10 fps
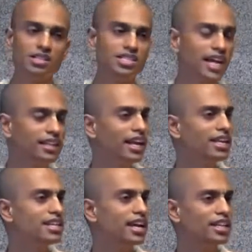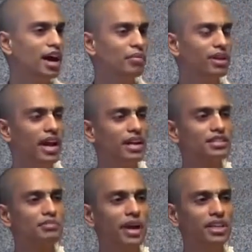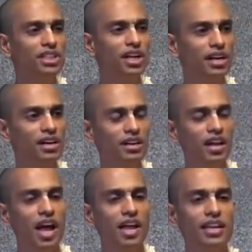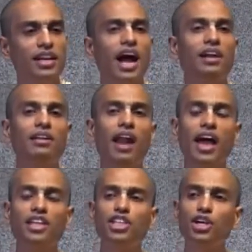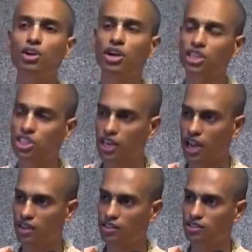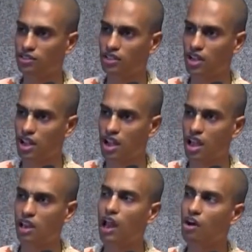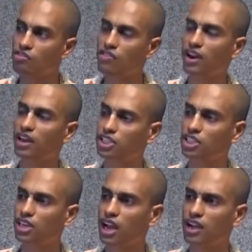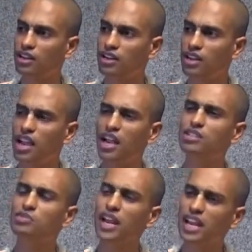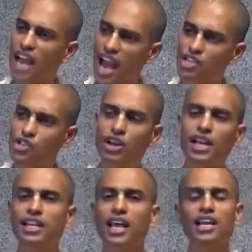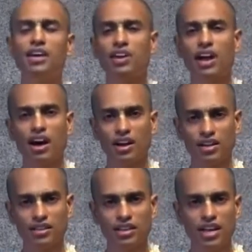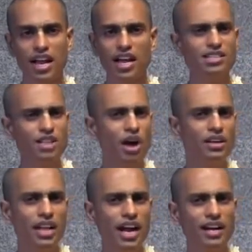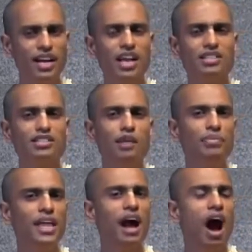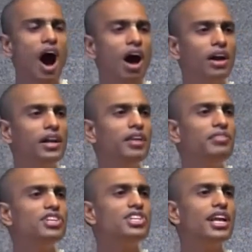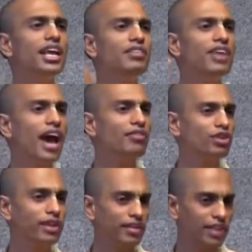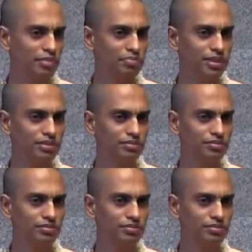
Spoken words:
Chaitanya Charitamrita, it is mentioned that attraction to Krishna, love for Krishna, it is very naturally there in our heart. It is not that something artificially we have to develop.